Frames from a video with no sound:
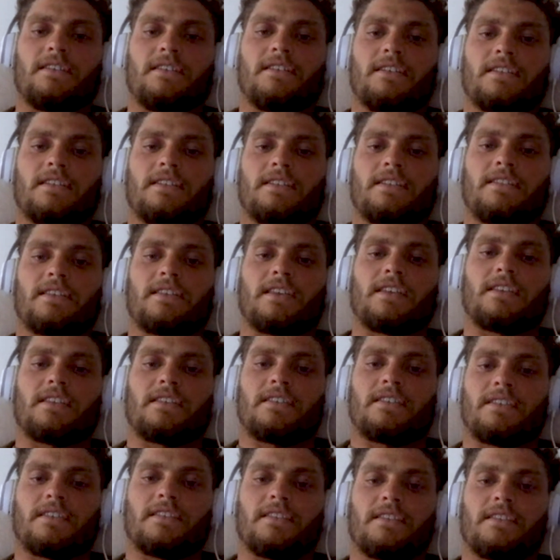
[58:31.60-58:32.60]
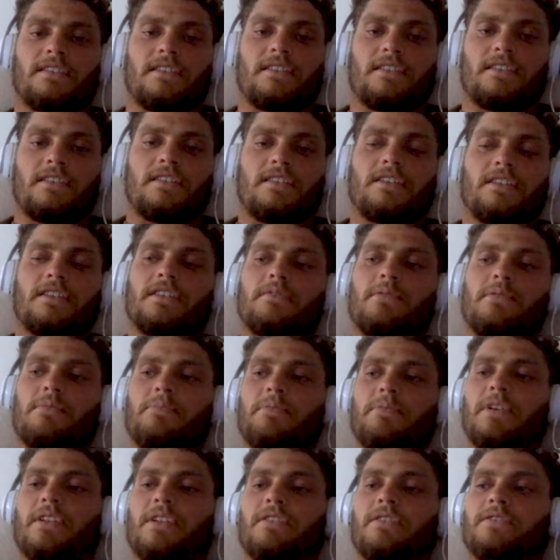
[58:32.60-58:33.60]
I think you're going to be
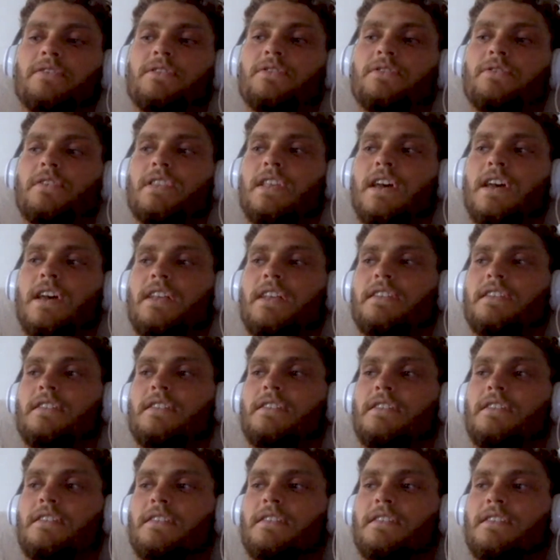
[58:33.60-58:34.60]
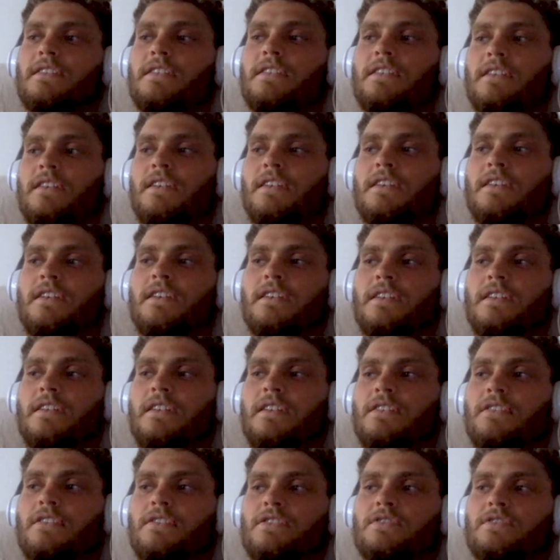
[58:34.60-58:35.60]
better off doing that than
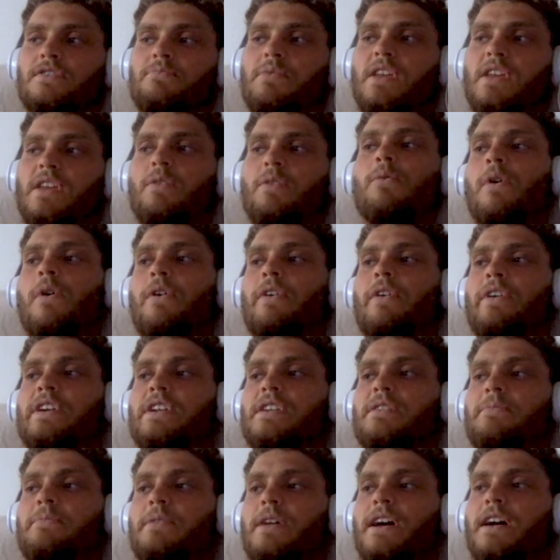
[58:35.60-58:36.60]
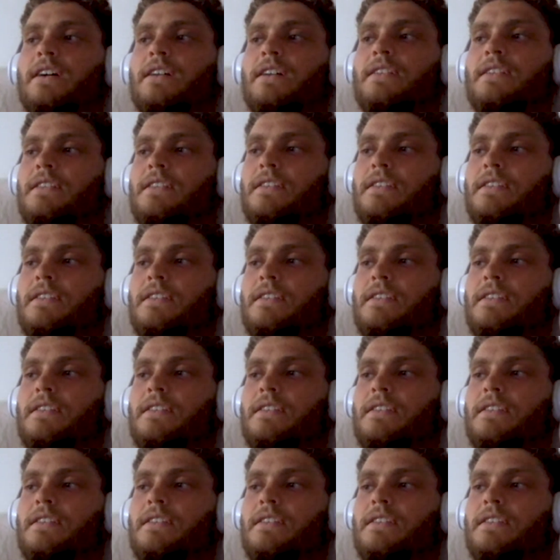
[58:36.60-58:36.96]
just being worried about